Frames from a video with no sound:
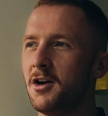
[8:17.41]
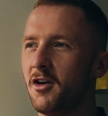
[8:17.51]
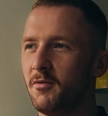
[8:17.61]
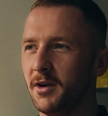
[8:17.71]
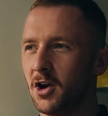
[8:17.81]

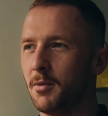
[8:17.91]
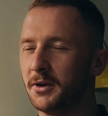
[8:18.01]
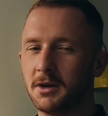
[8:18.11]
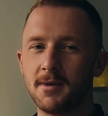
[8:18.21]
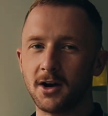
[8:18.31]
of
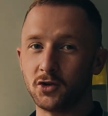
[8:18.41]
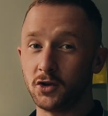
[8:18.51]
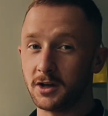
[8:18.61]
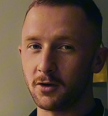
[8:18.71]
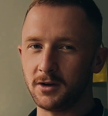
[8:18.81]
becoming the
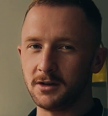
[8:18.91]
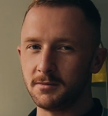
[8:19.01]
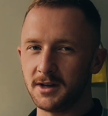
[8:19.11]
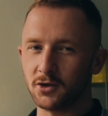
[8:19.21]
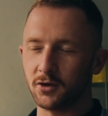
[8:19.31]
person you now need
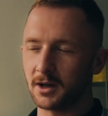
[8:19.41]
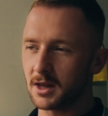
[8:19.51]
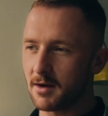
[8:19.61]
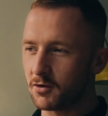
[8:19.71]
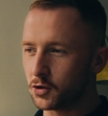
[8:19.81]
to be, so you can
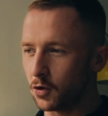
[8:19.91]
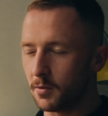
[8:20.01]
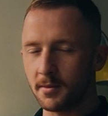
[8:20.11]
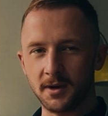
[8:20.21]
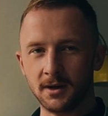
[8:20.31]
leverage
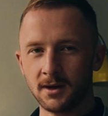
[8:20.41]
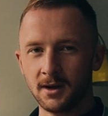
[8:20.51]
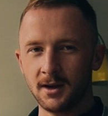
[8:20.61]
dopamine